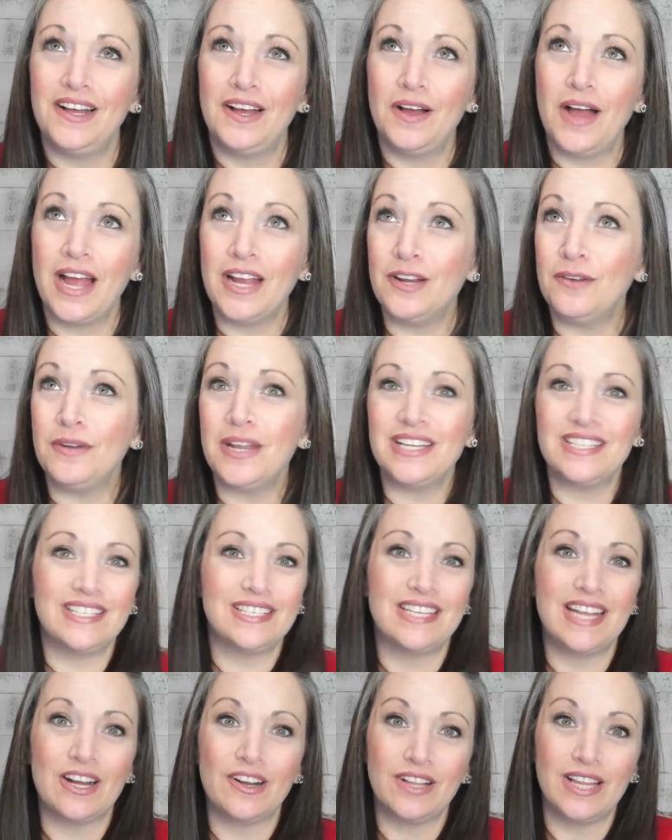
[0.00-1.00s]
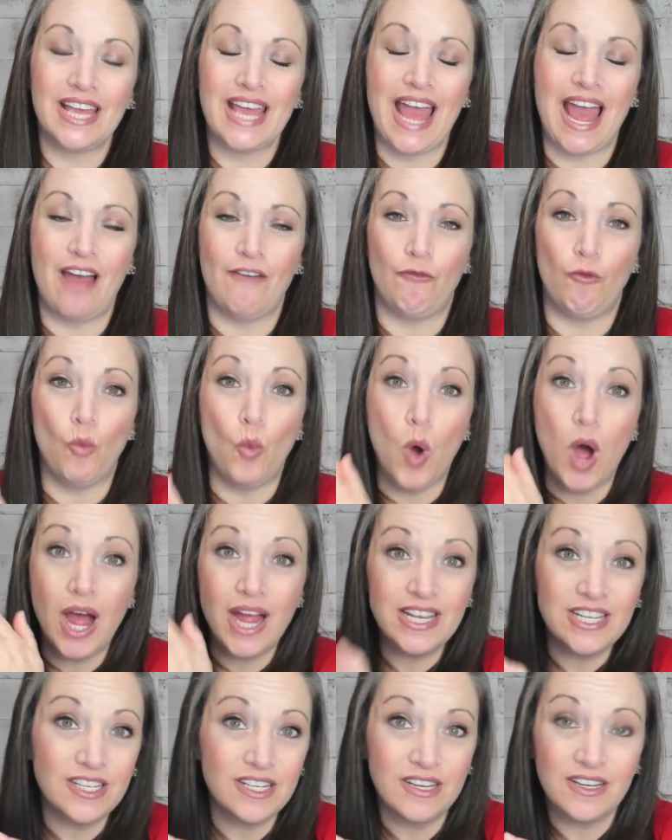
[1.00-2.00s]
I don't necessarily have
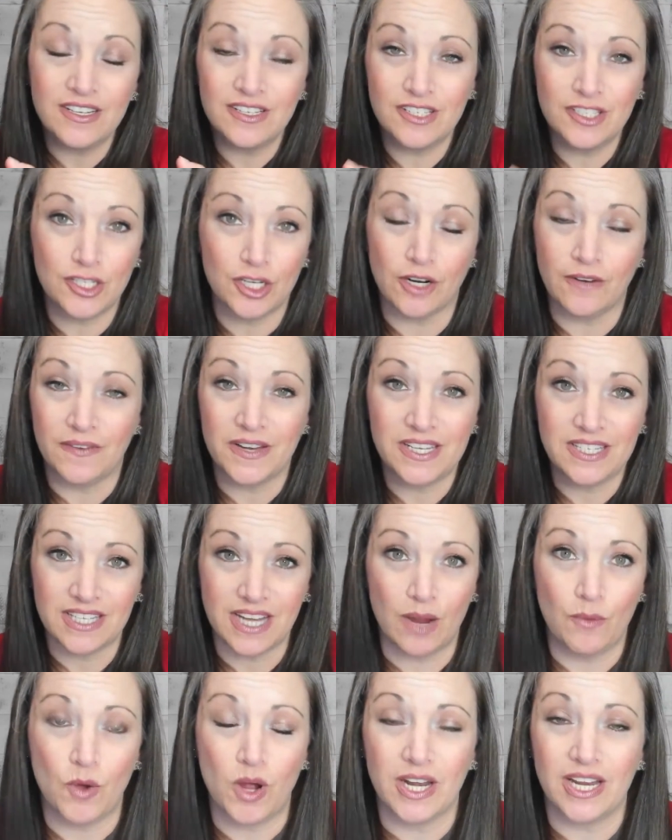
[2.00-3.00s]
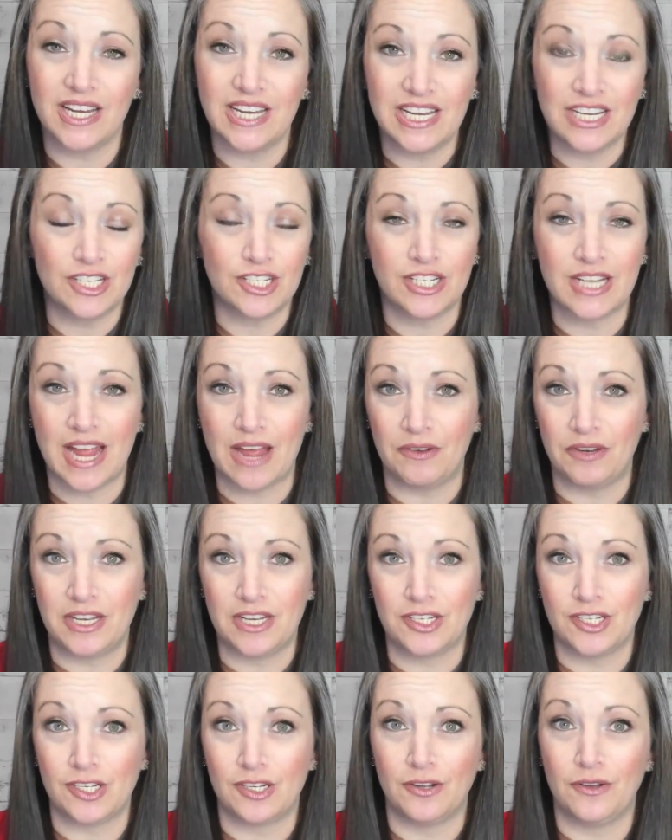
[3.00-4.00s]
one service I want to niche down
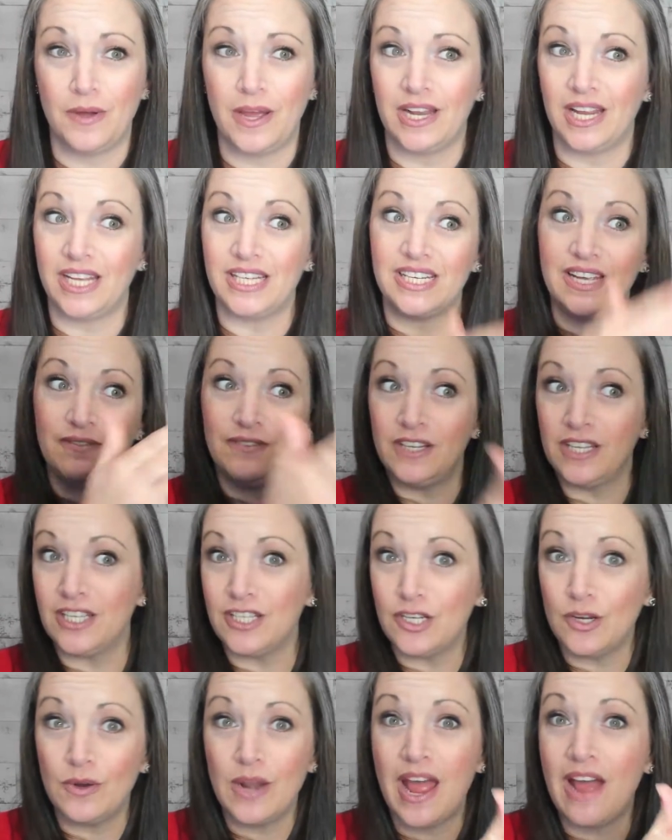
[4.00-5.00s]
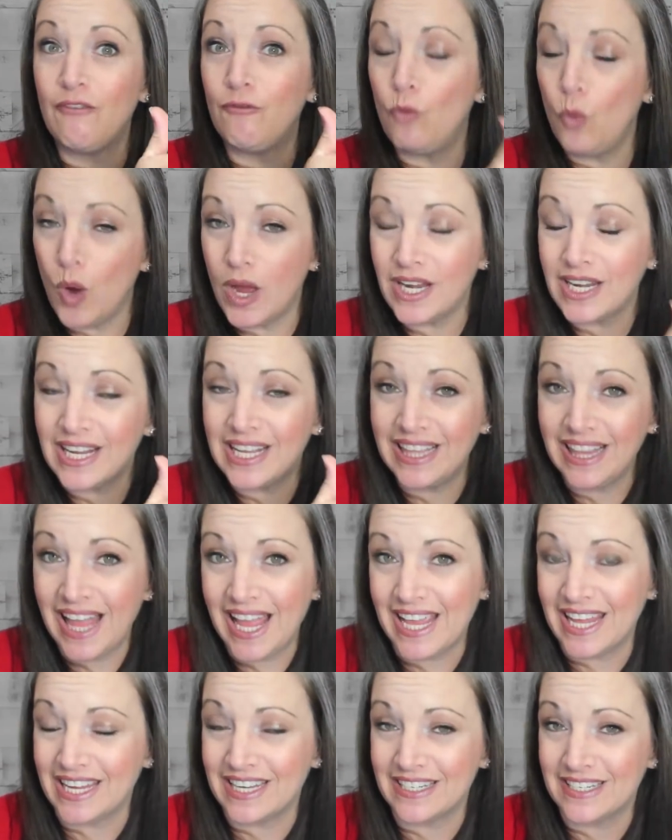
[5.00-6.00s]
into, and I definitely don't have one
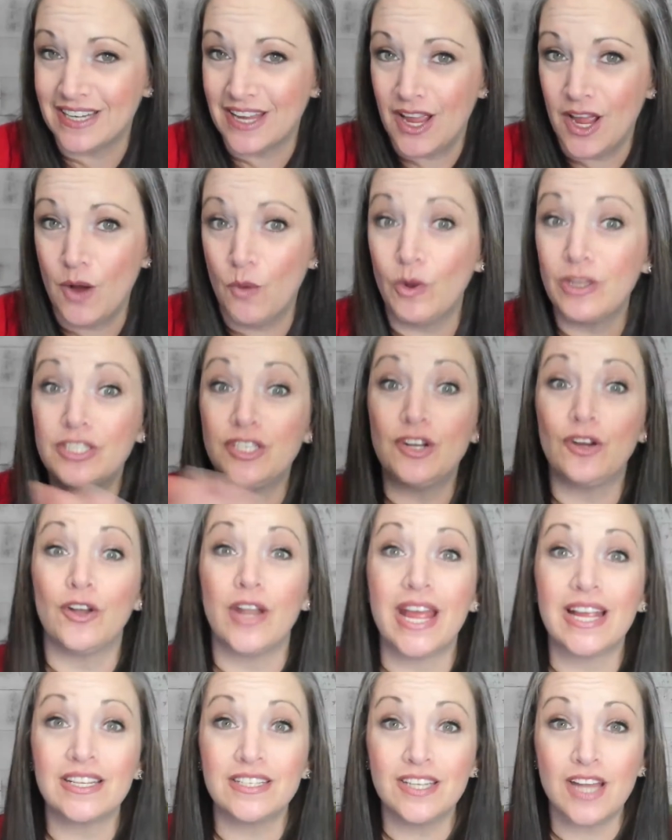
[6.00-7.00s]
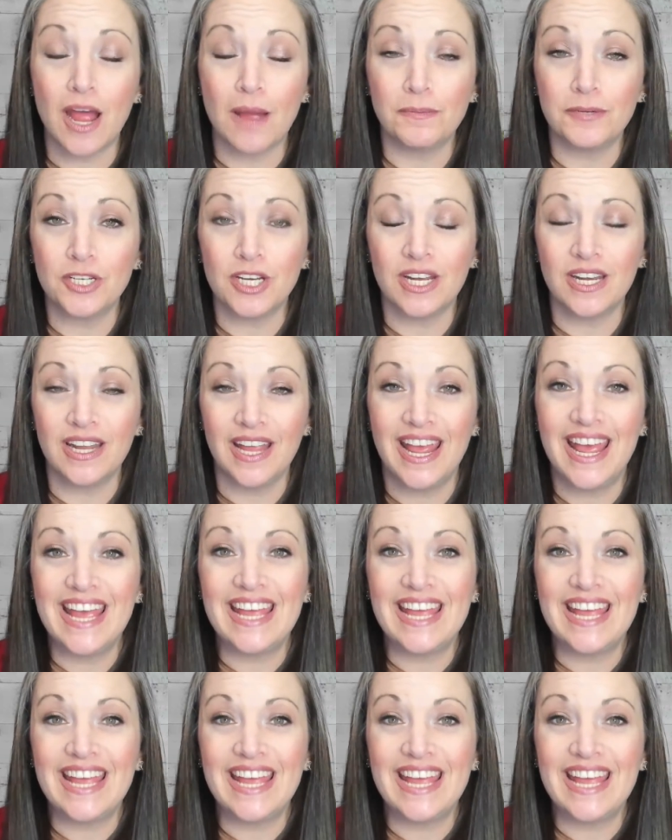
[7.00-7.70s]
client. What's your next option?